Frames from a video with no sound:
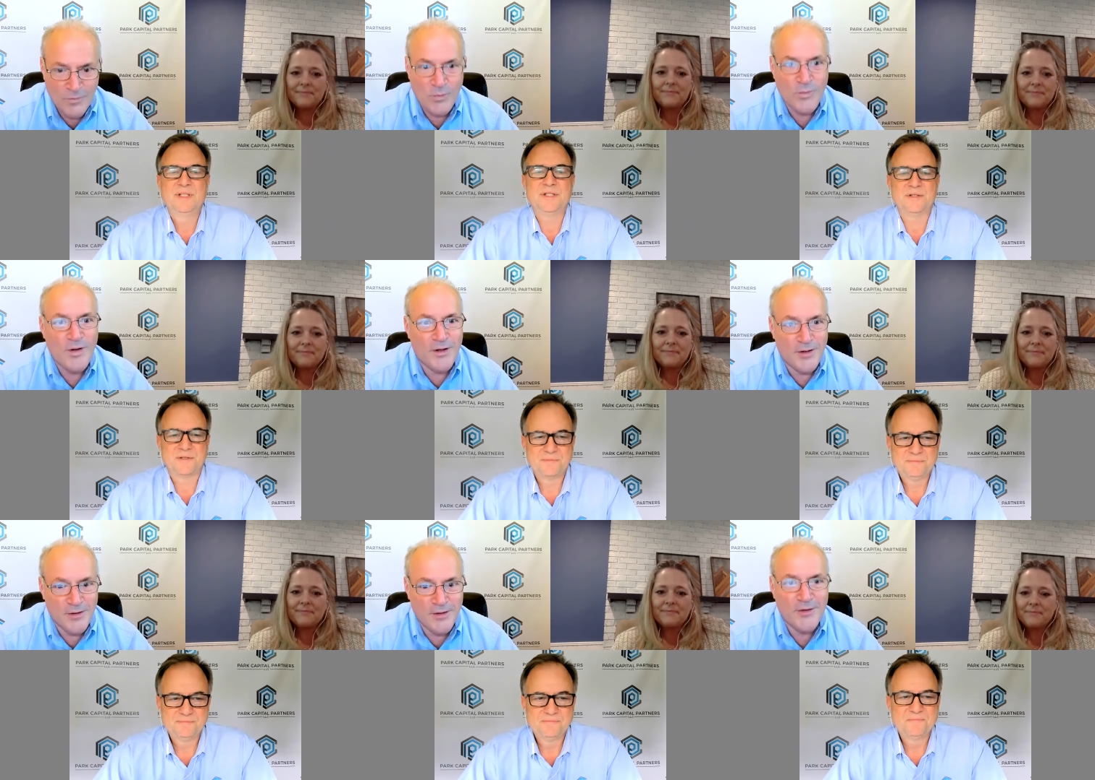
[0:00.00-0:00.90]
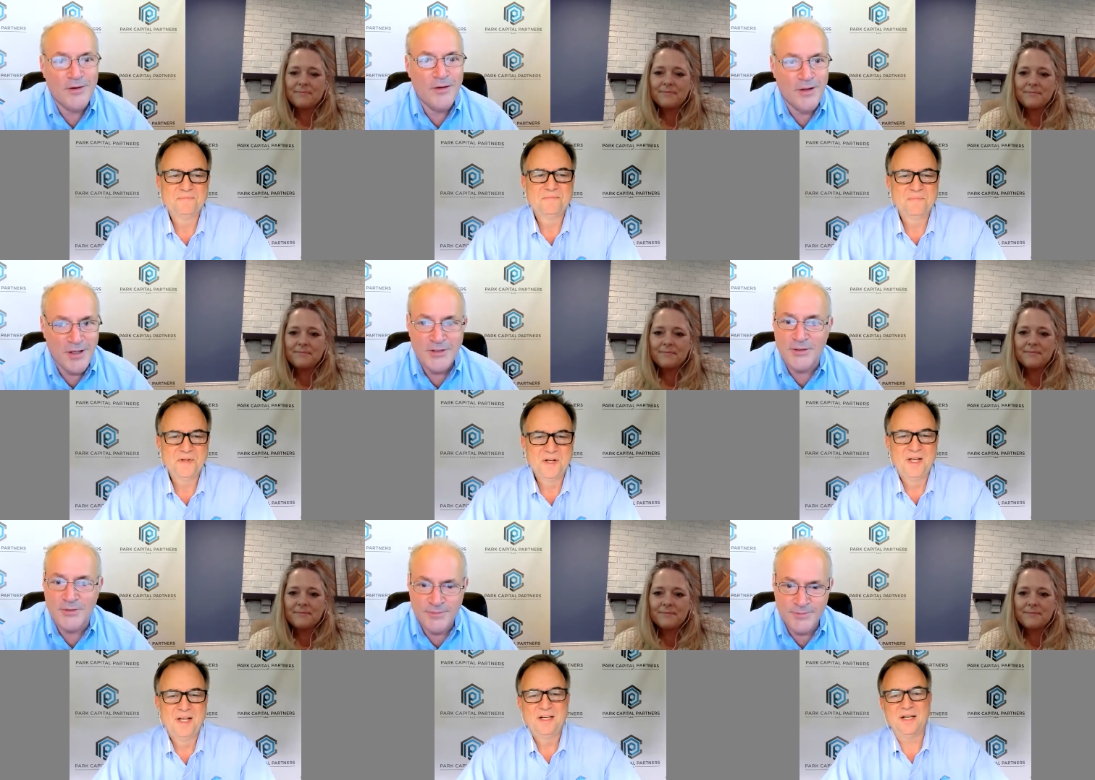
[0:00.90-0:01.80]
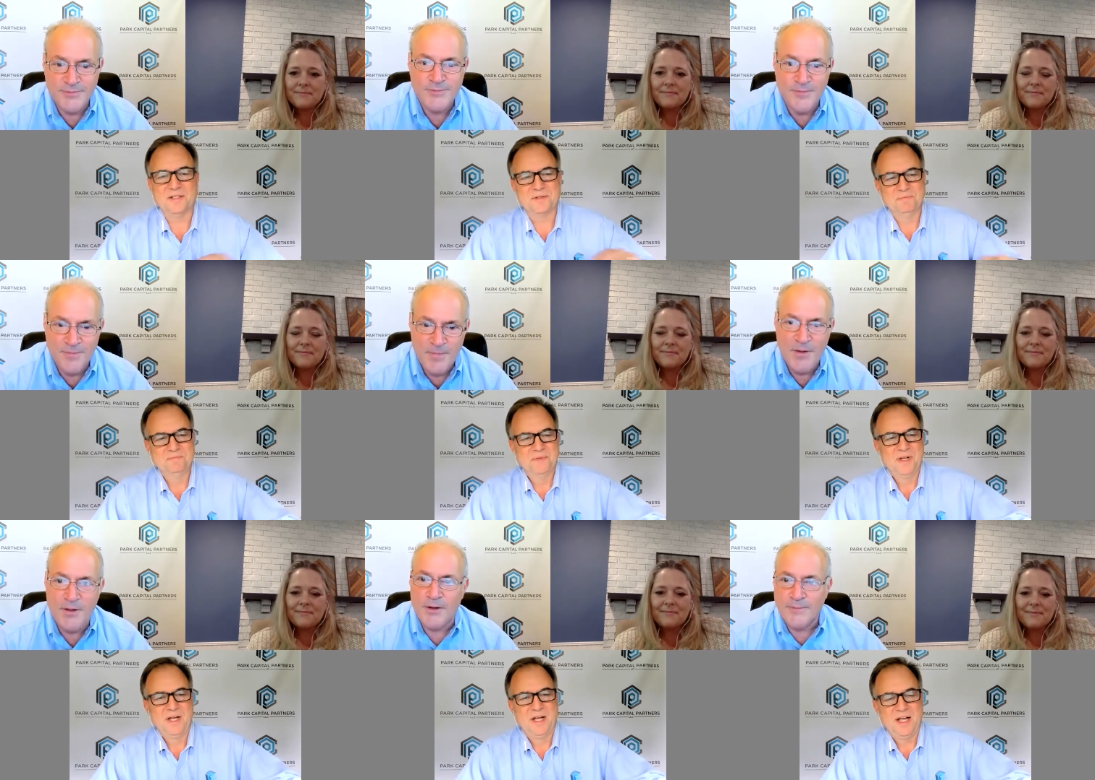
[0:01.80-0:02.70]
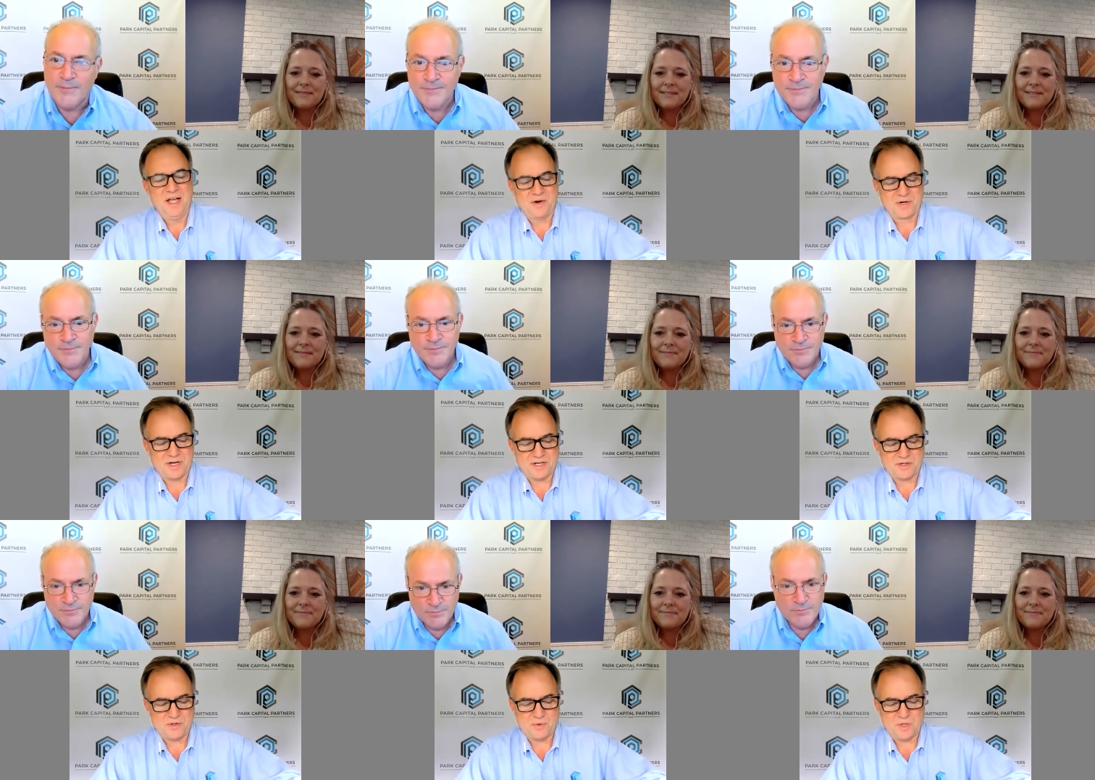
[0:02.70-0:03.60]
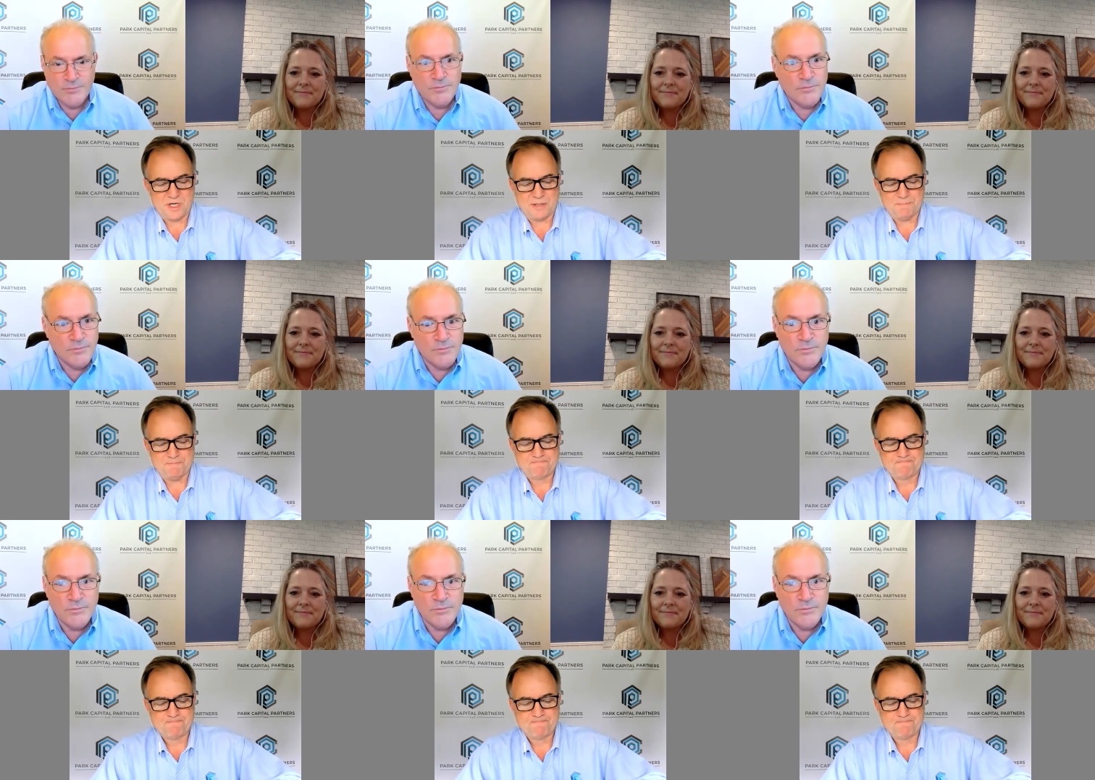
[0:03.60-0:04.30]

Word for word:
Speaker 1: Thanks, excellent nice yeah erica as you um